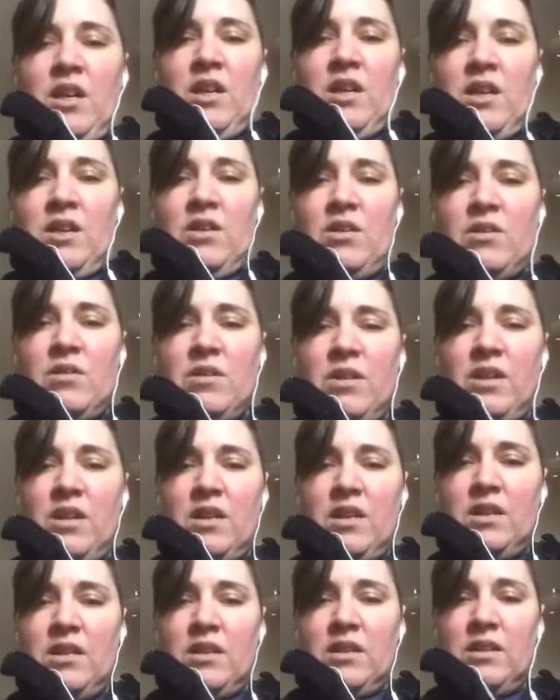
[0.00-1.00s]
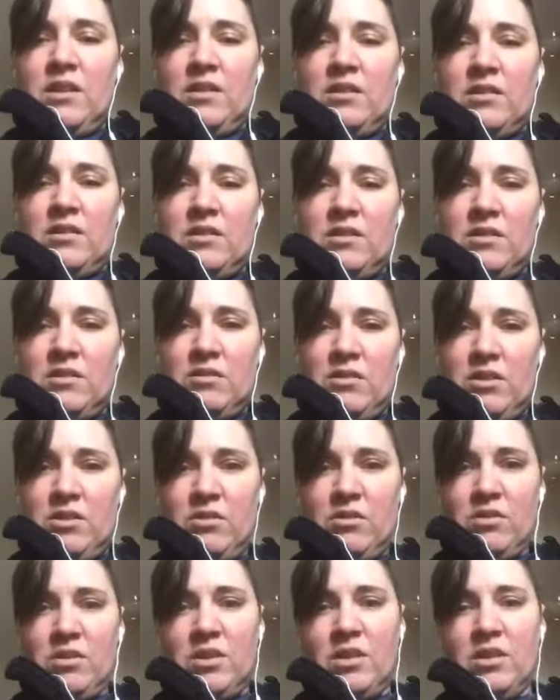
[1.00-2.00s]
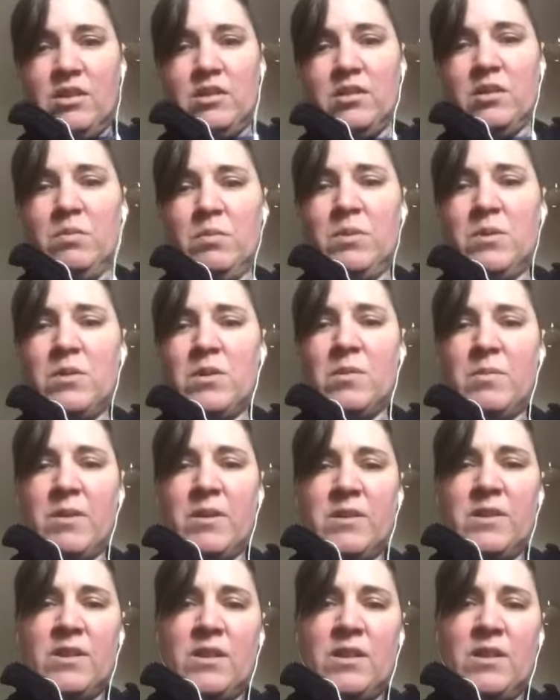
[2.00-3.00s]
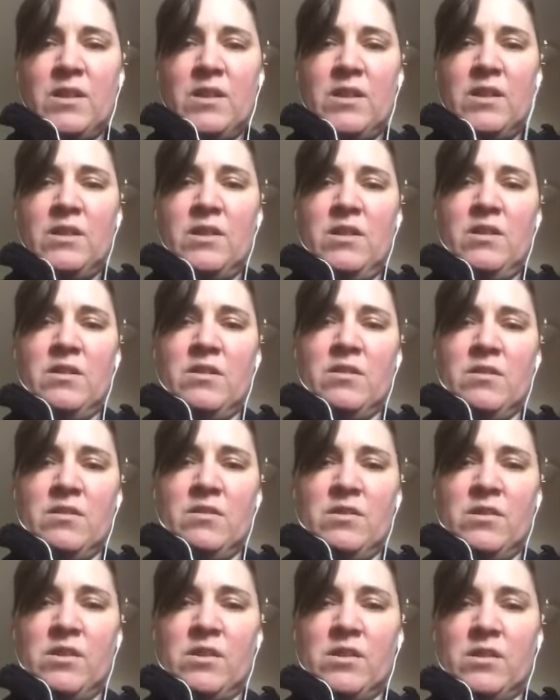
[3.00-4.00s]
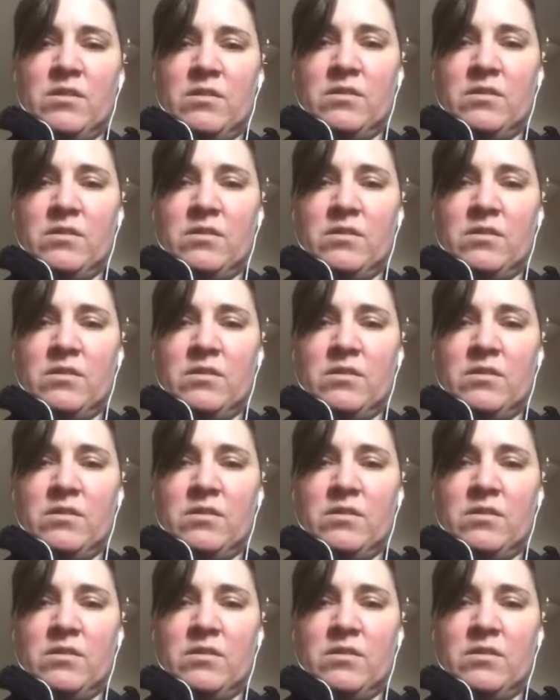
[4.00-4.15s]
Okay, original computer about 10 years.